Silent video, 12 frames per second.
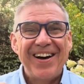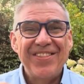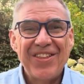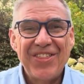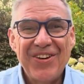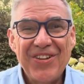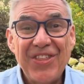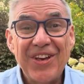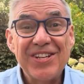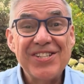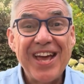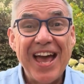And the third
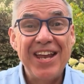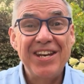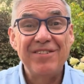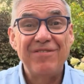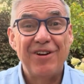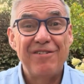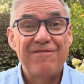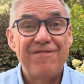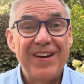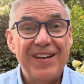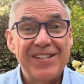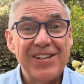thing is the end of life
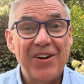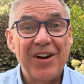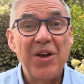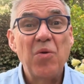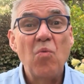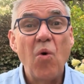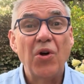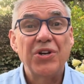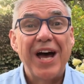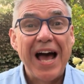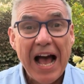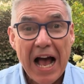fate, i.e., what
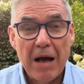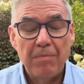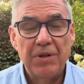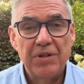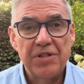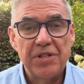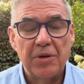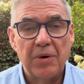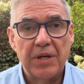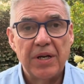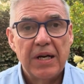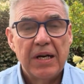happens to
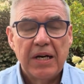it?